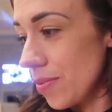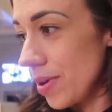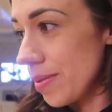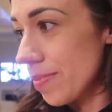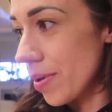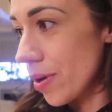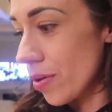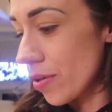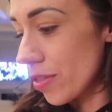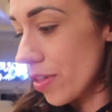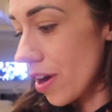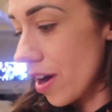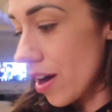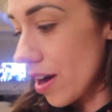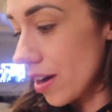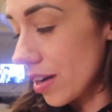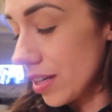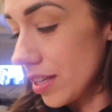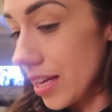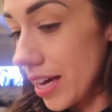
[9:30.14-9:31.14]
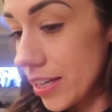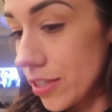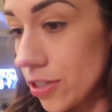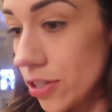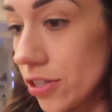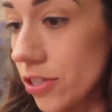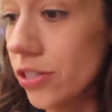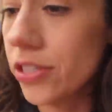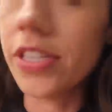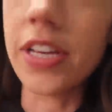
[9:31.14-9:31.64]
We both are
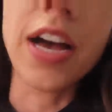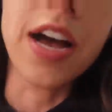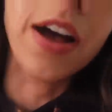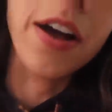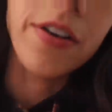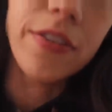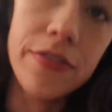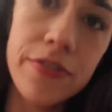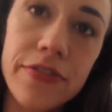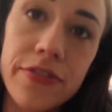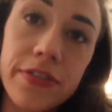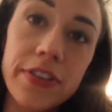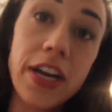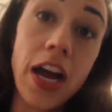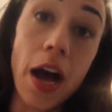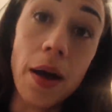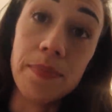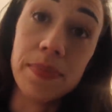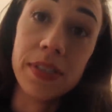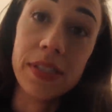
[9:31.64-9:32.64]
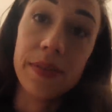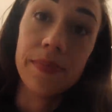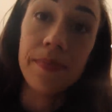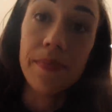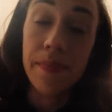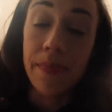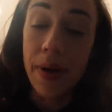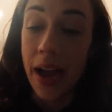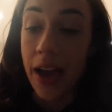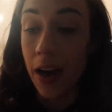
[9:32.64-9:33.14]
collectors of cups
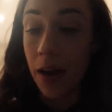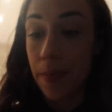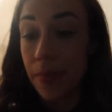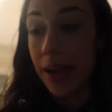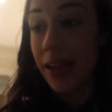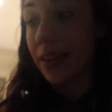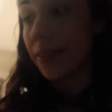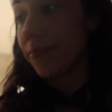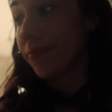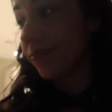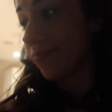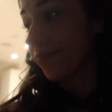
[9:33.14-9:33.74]
by our bed.